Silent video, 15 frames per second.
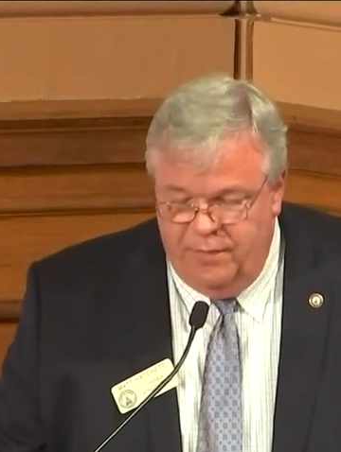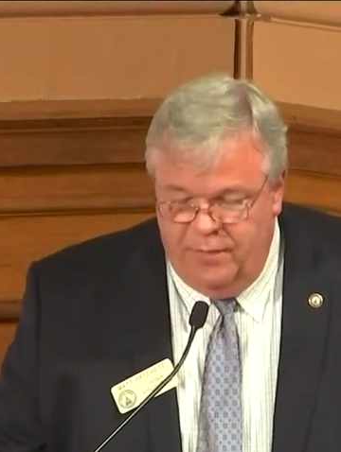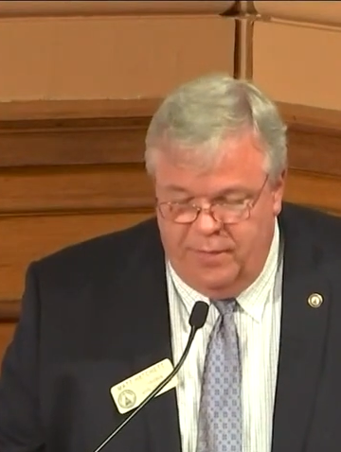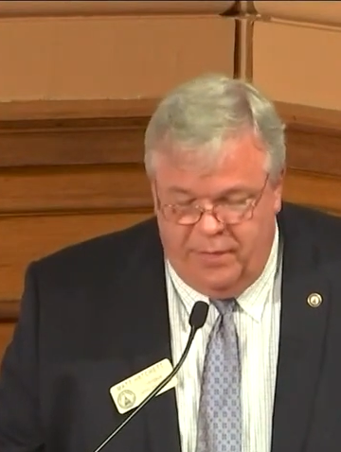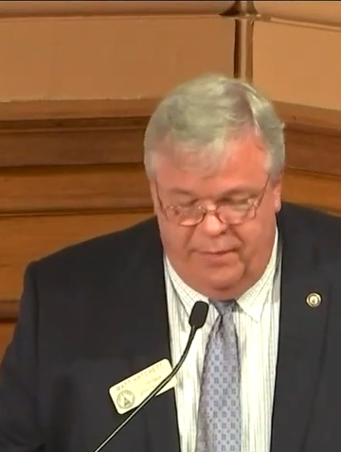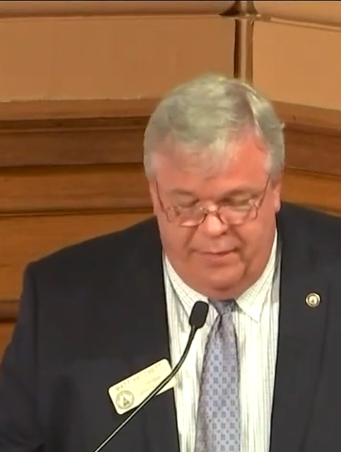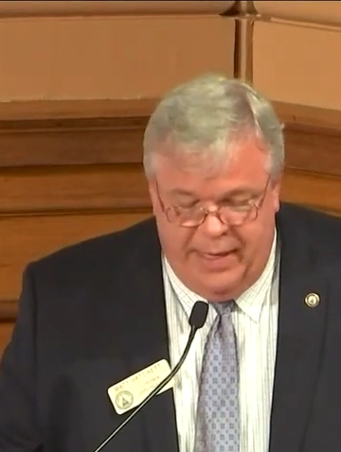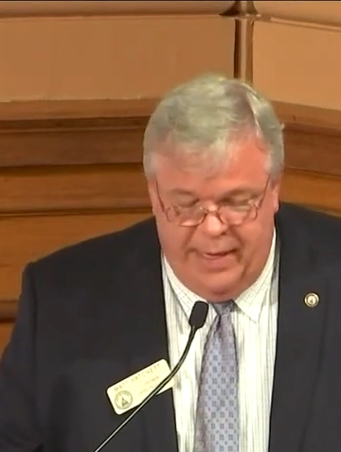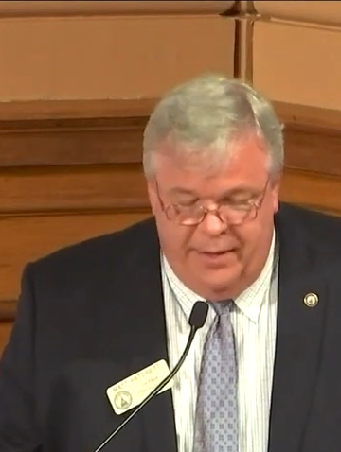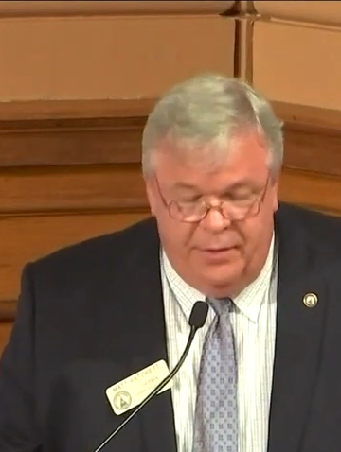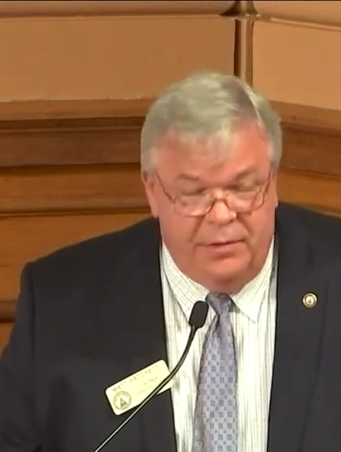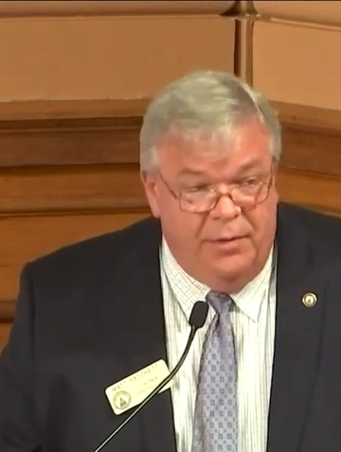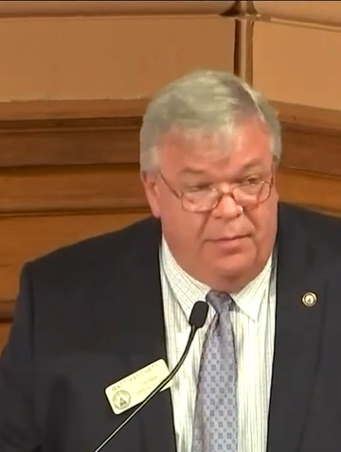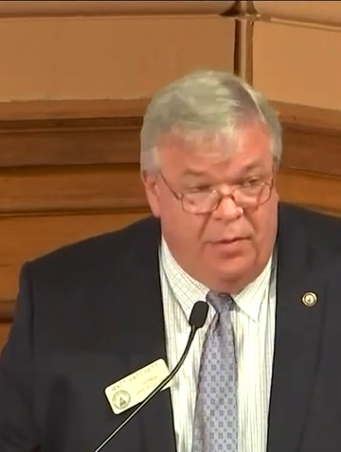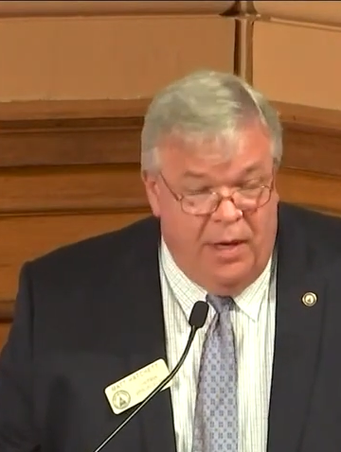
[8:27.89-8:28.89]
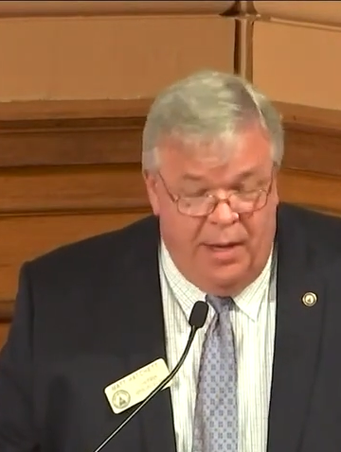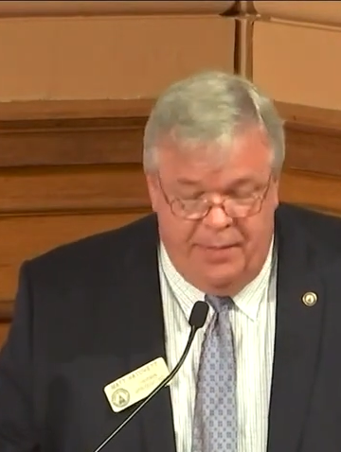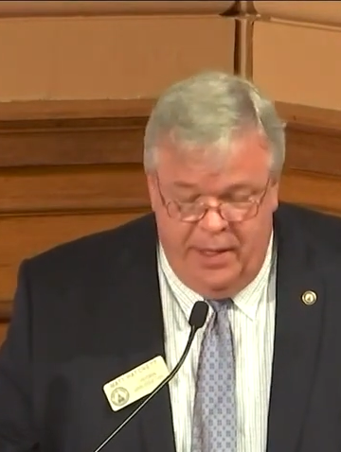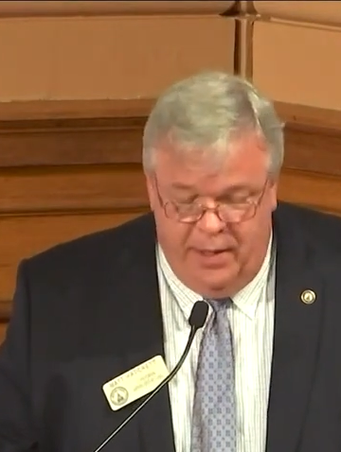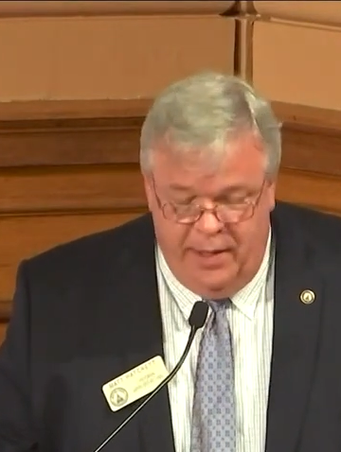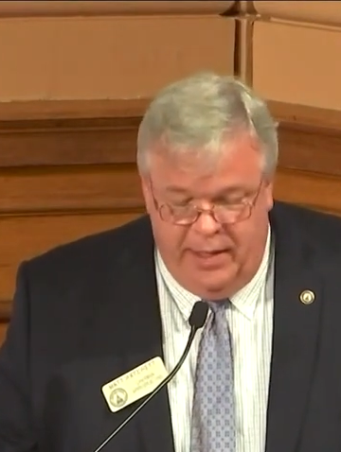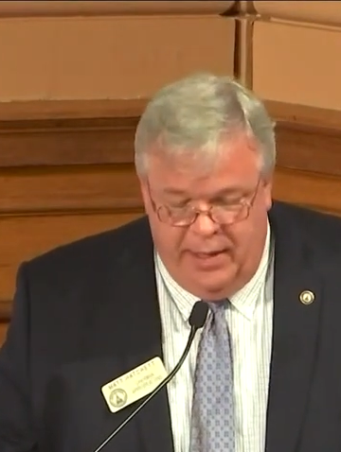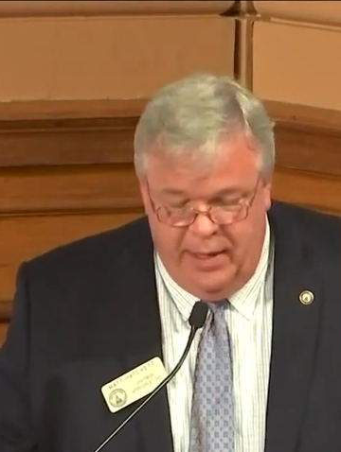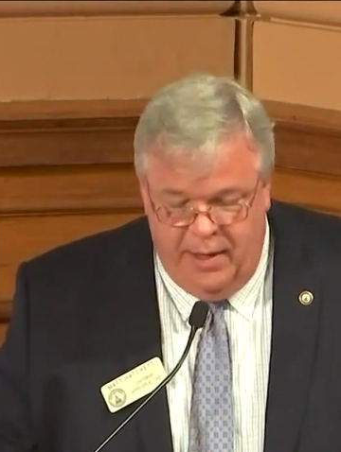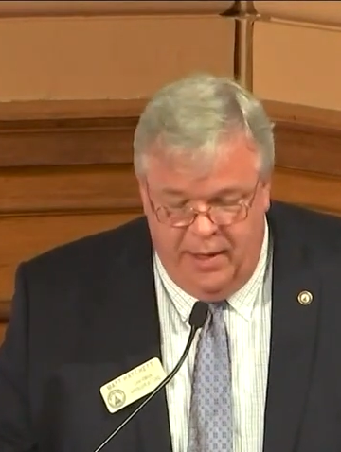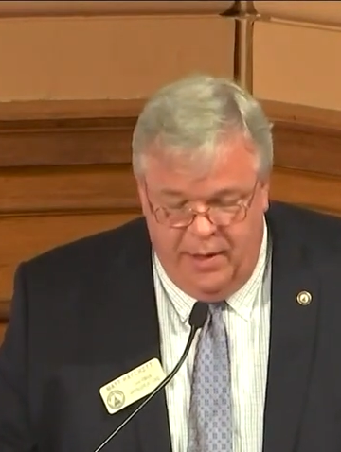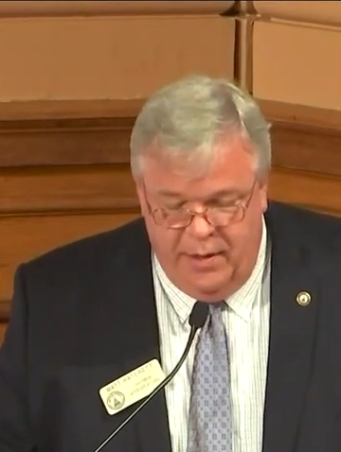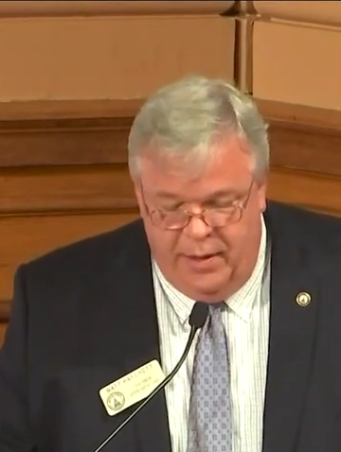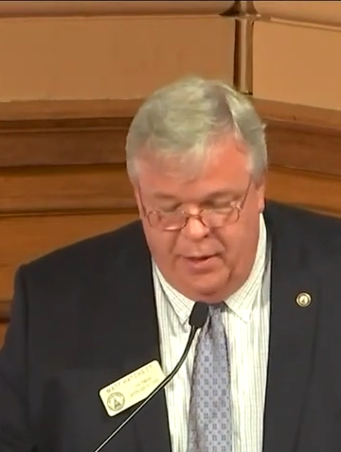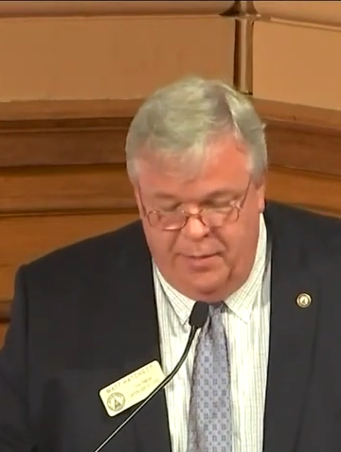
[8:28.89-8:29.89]
for providers of primary
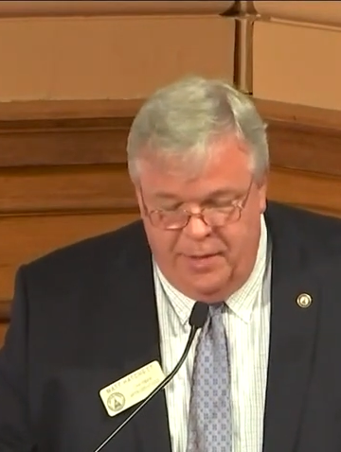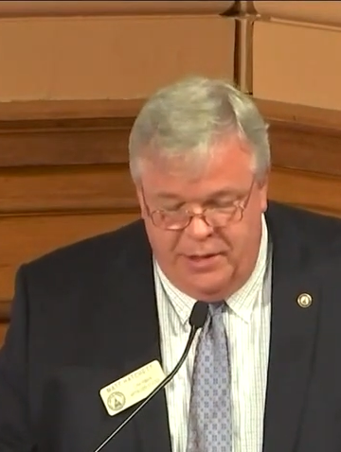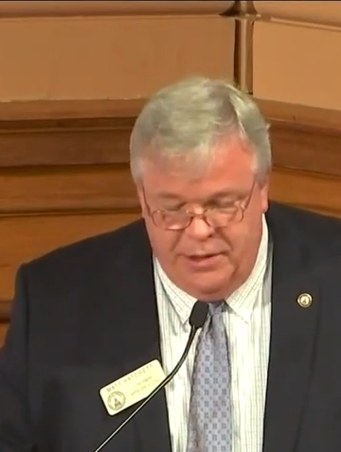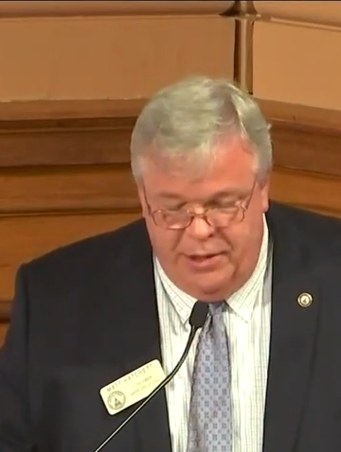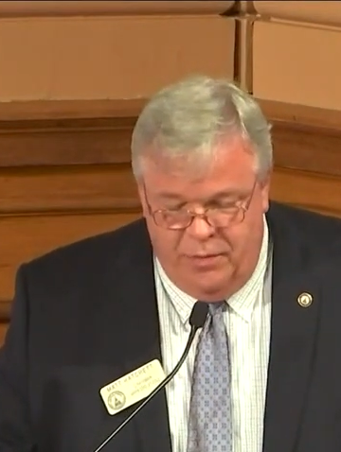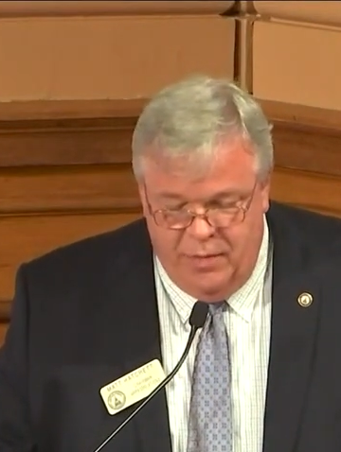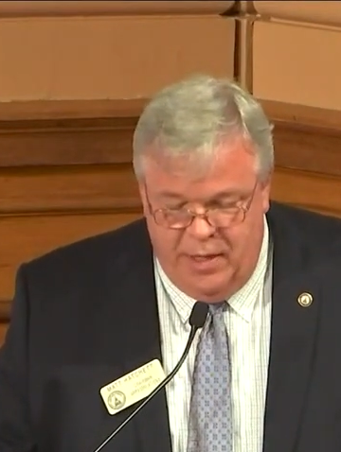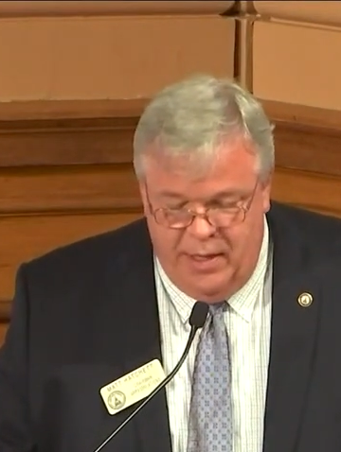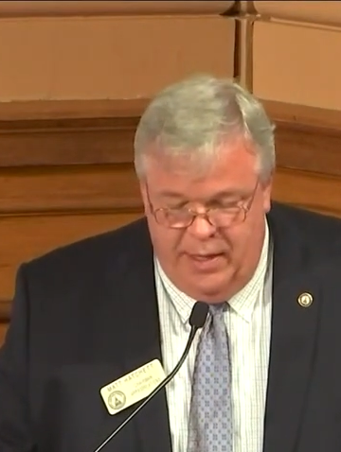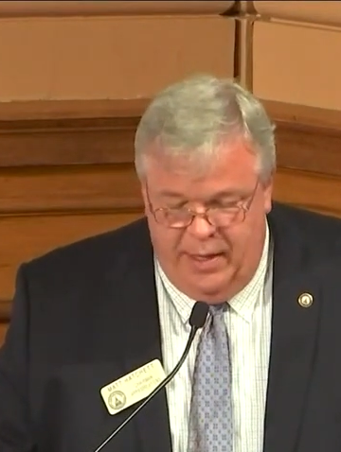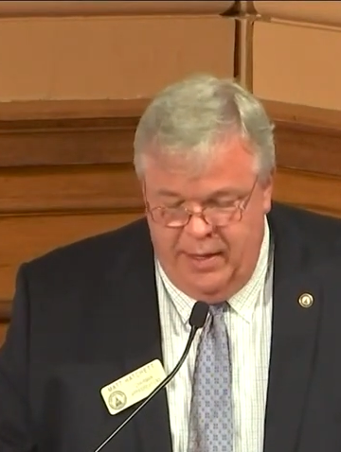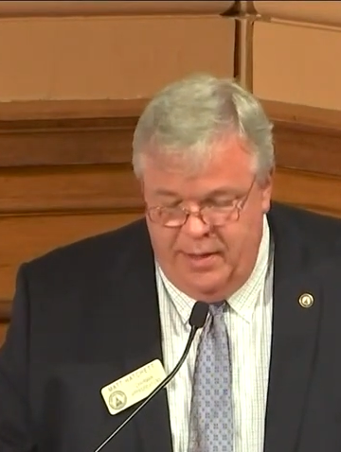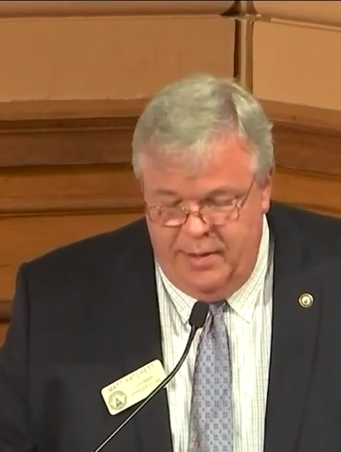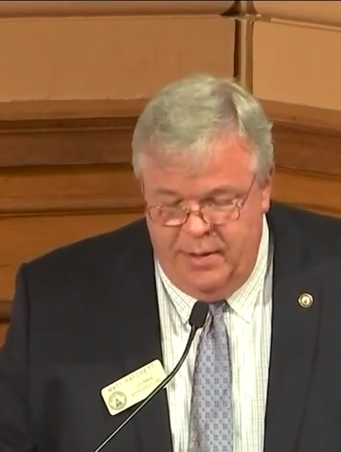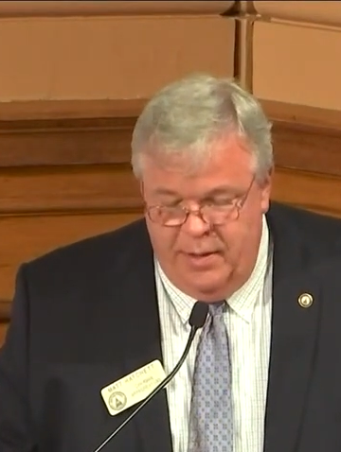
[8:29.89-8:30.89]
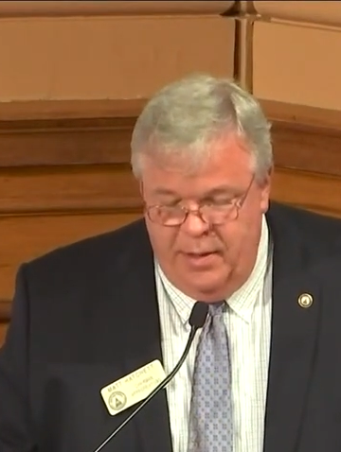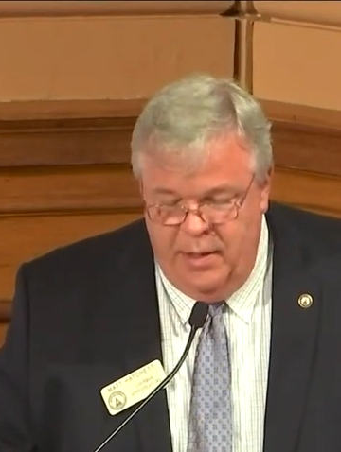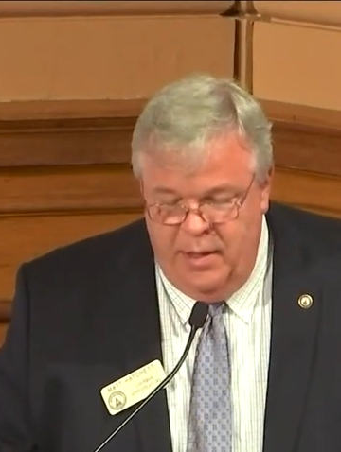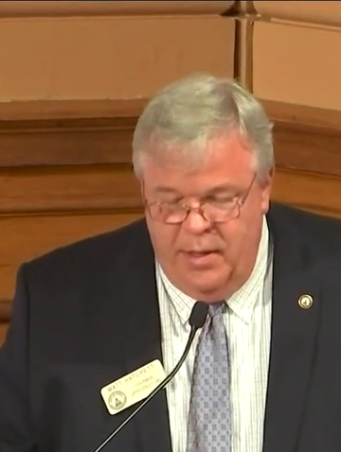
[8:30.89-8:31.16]
care and OBGYN,